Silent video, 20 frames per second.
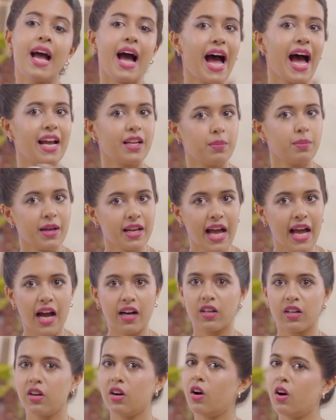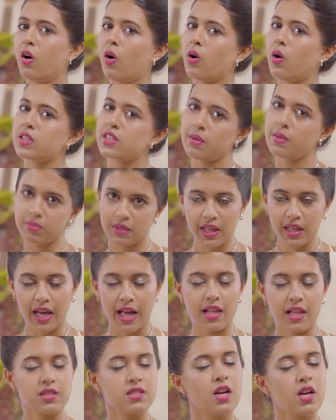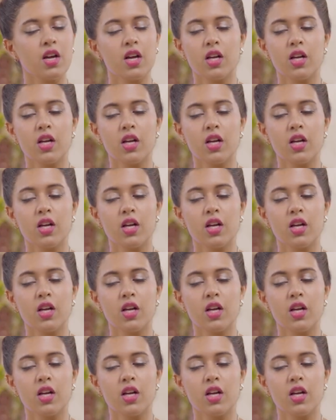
either be an actor or something else.